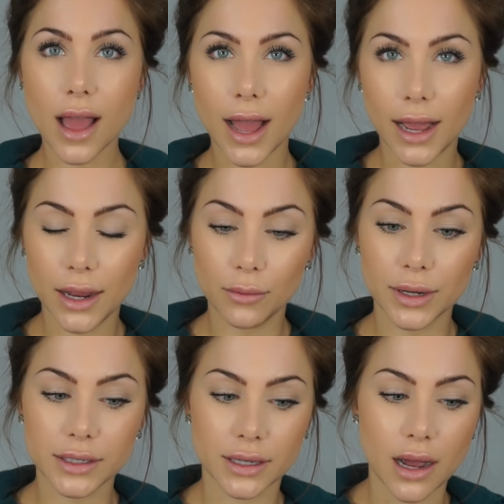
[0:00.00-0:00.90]
I
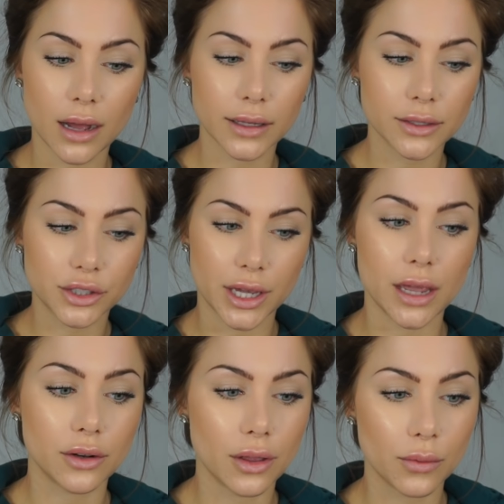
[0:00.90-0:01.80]
went into college,
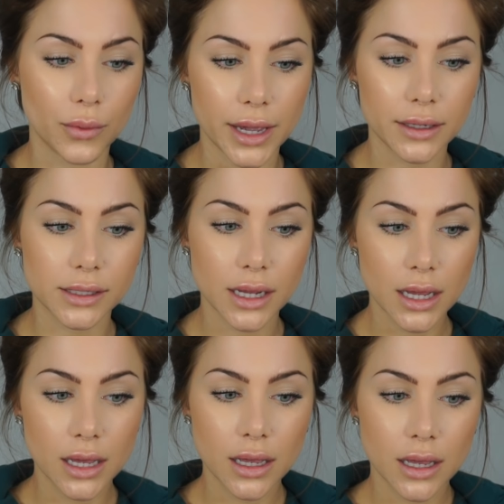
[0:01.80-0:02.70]
gained all the weight,
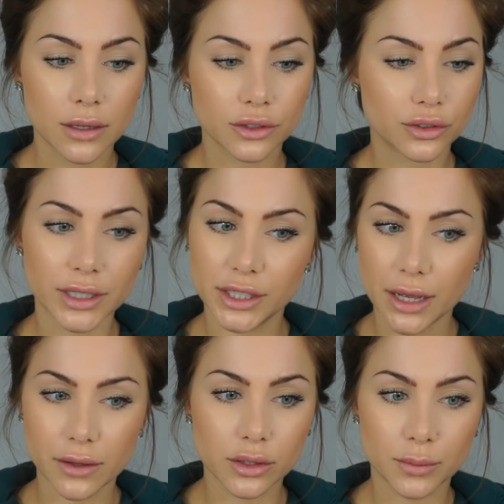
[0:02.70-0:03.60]
stretched
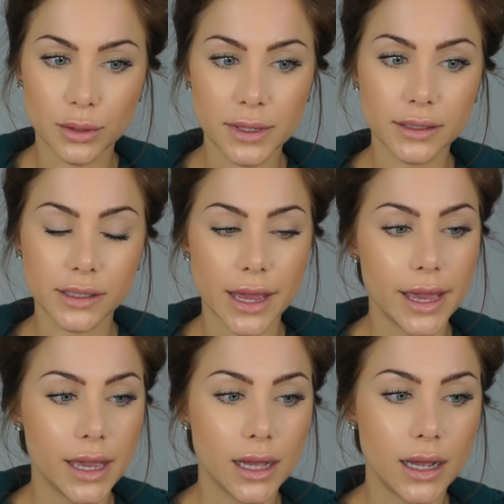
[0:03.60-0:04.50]
out those boobies,
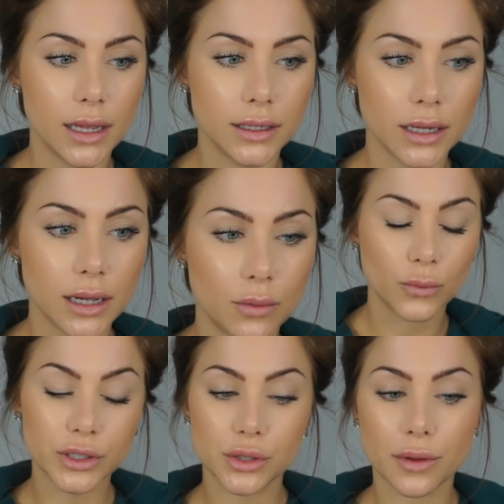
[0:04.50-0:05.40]
and
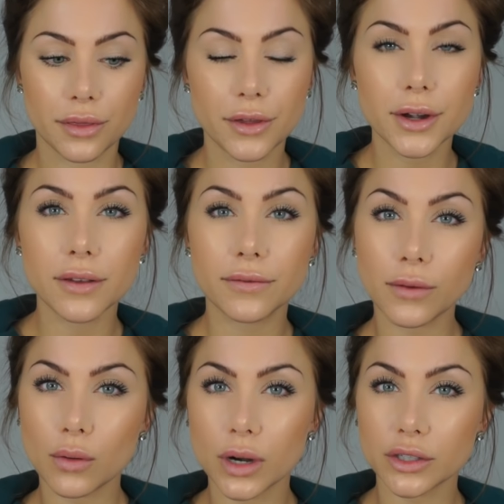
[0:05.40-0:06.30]
went to a
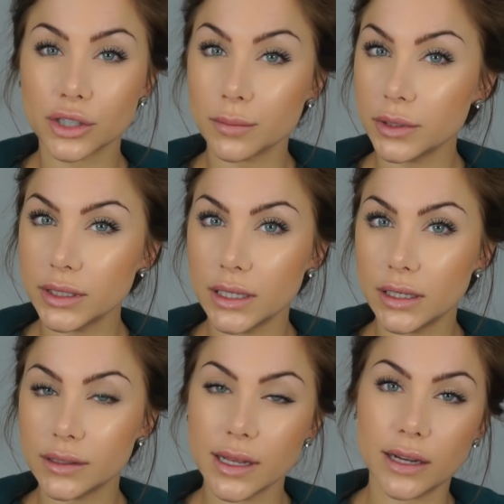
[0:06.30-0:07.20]
34 triple
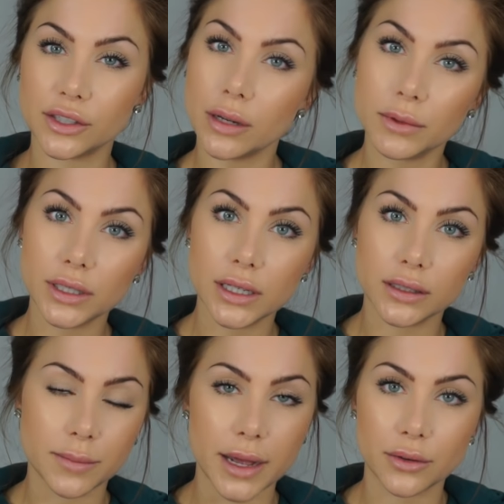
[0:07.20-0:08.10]
D slash double D,
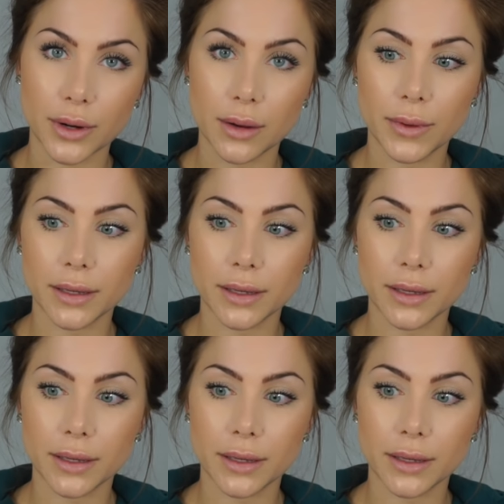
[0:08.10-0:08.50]
it depended where I